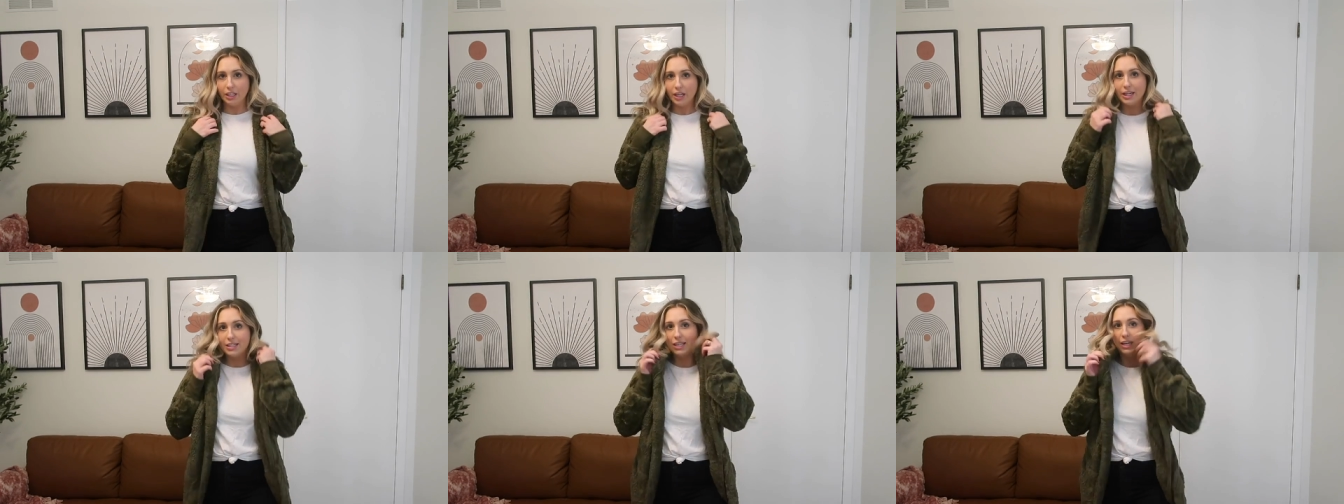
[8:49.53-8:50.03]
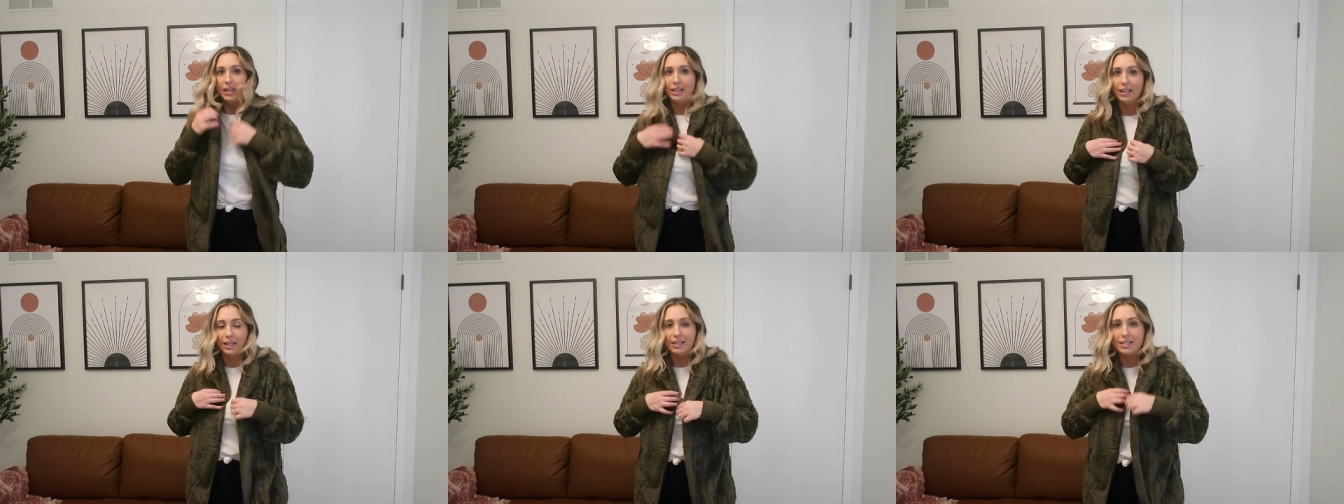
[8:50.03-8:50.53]
need to get
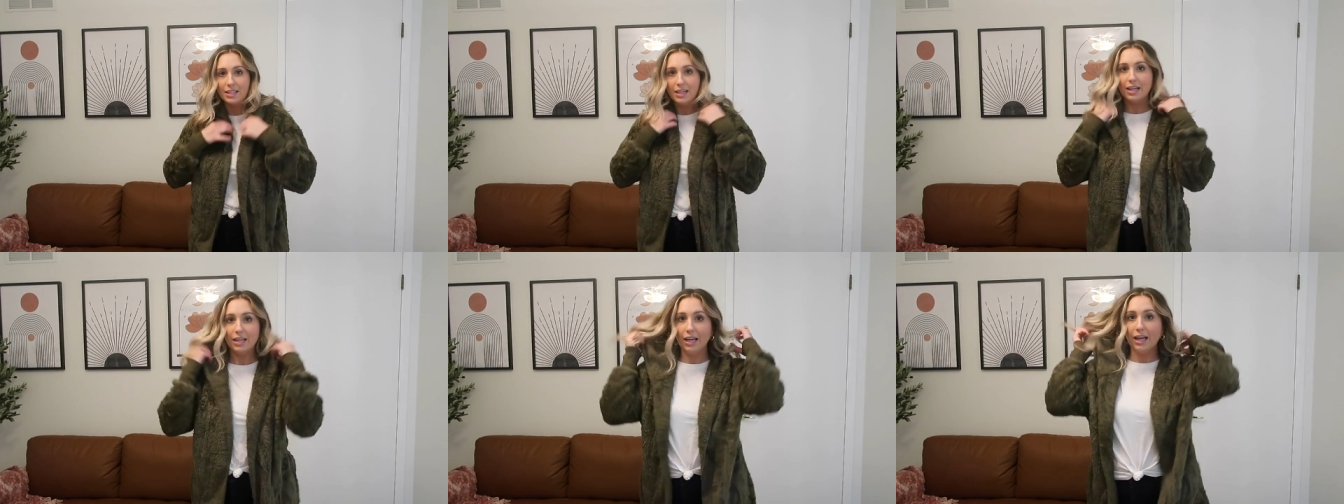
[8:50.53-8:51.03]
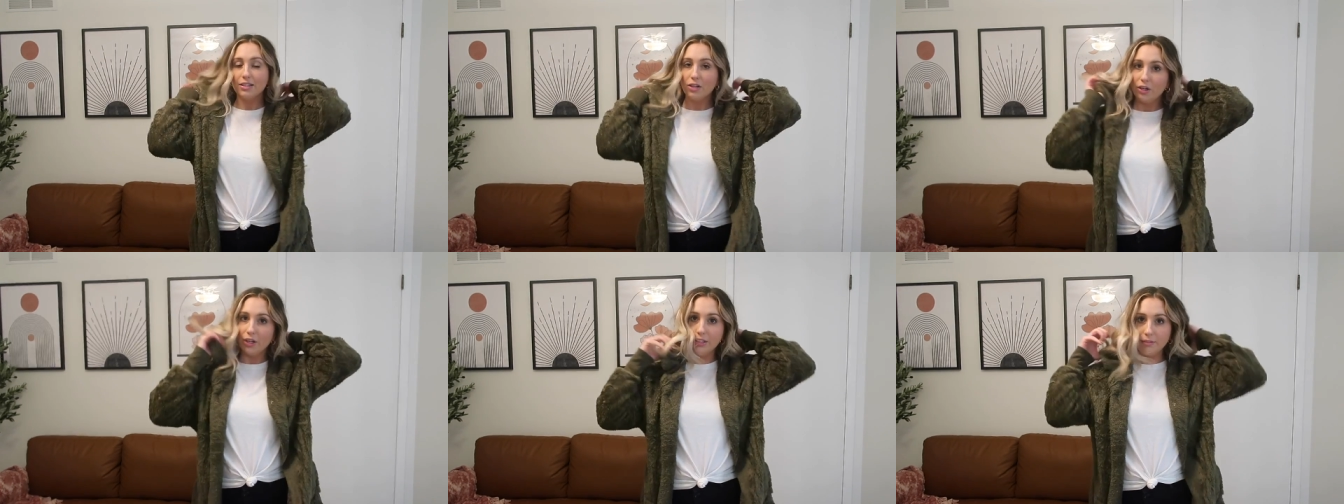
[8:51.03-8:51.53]
this. It has a
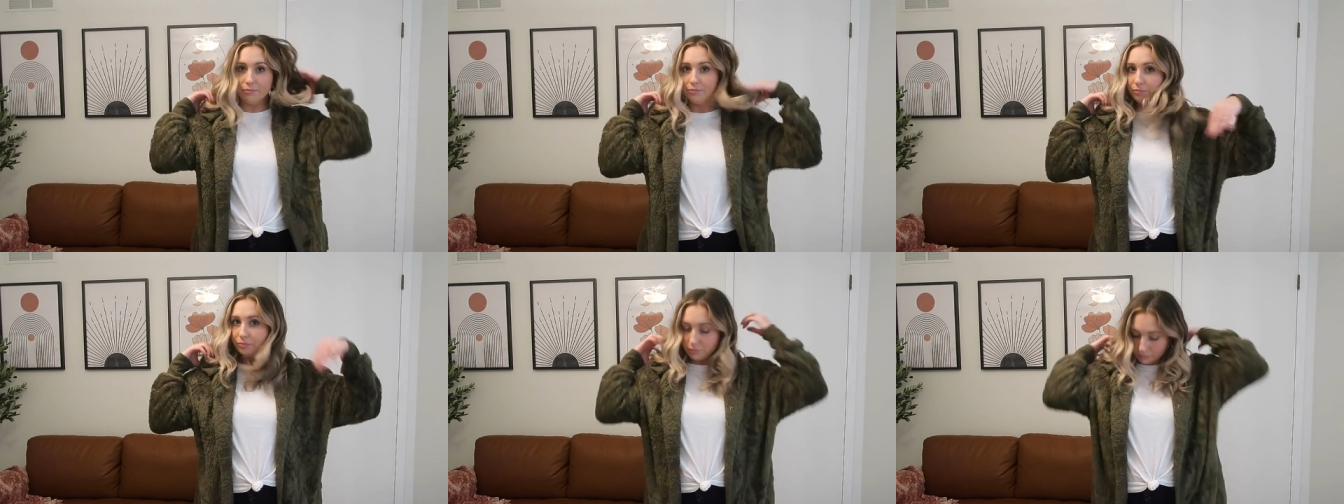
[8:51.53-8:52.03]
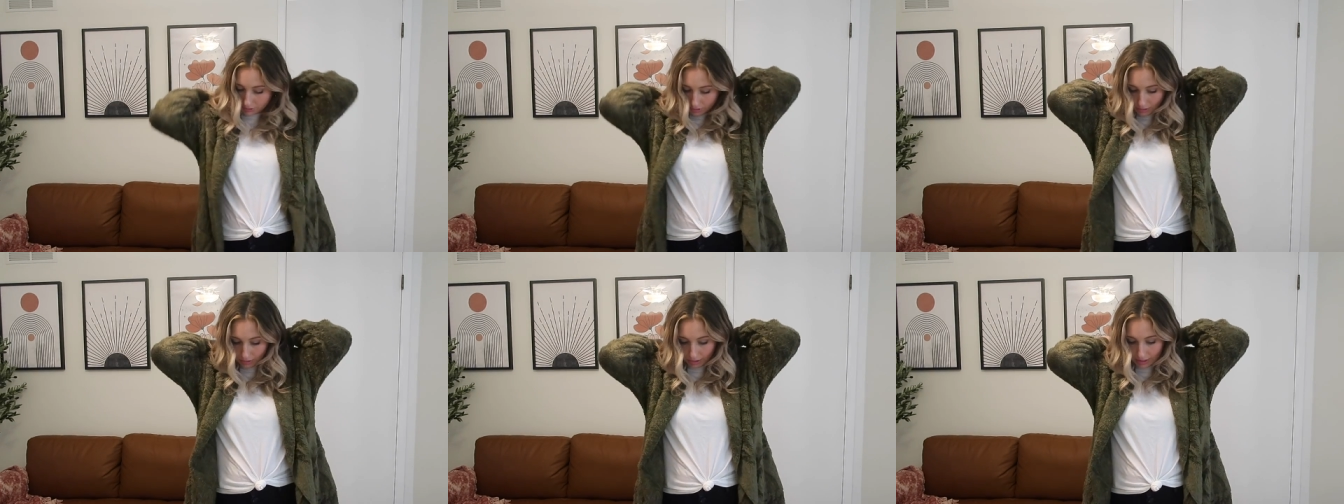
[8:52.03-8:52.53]
hood.
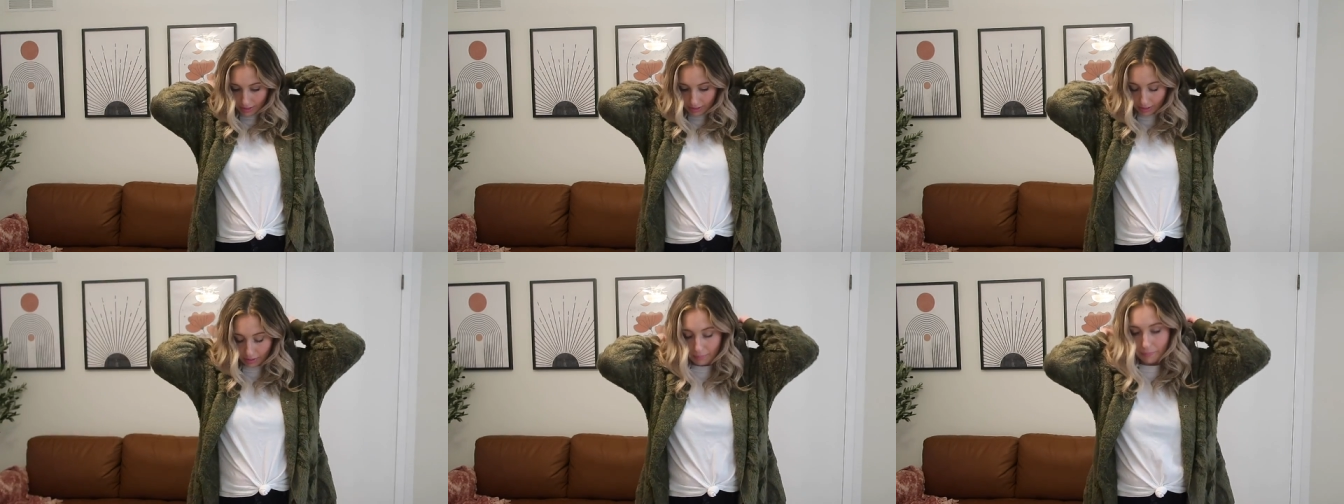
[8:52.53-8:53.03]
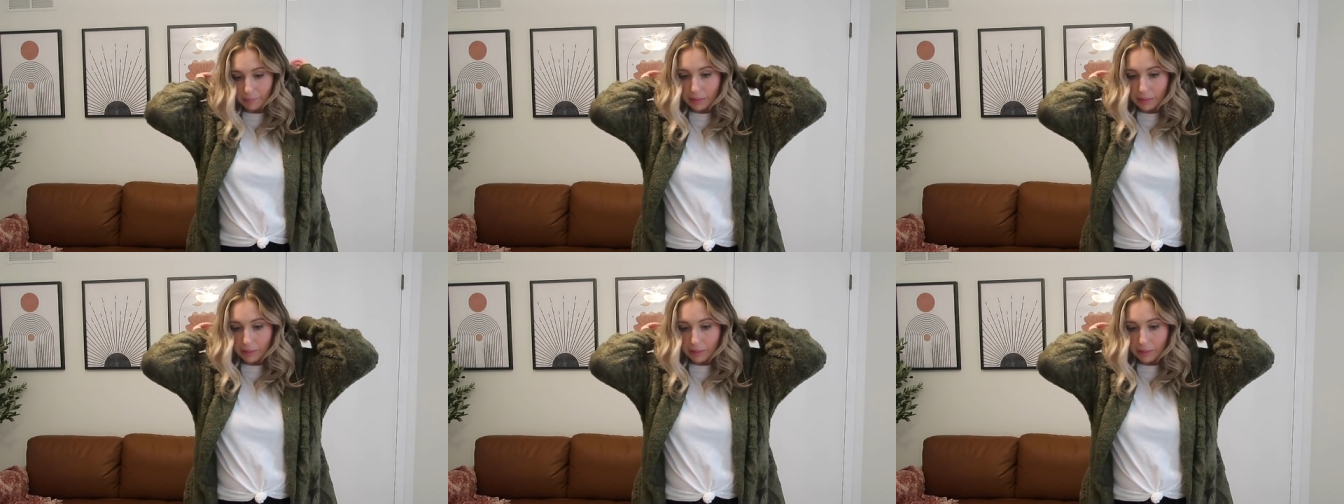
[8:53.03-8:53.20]
Let's see.